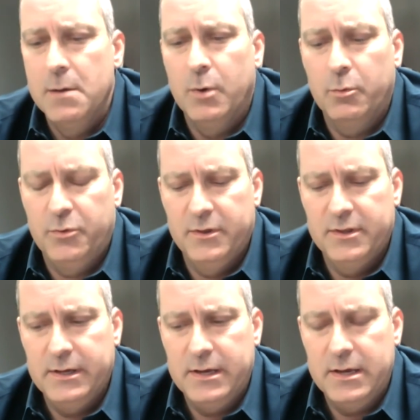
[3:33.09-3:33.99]
But
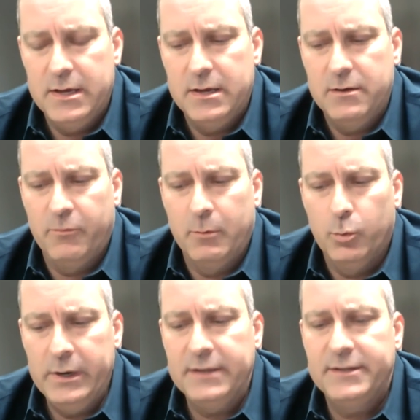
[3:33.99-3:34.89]
from a
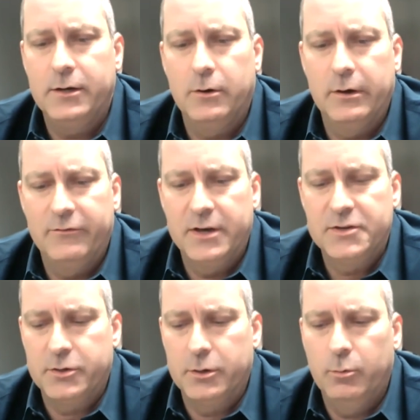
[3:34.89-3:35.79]
retail
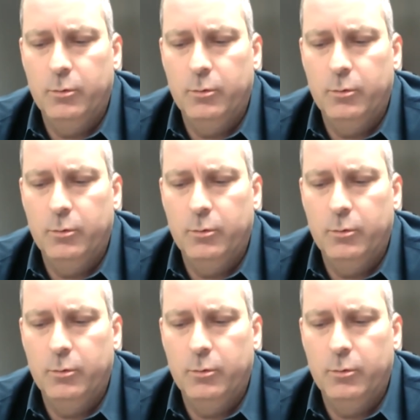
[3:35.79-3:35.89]
investor,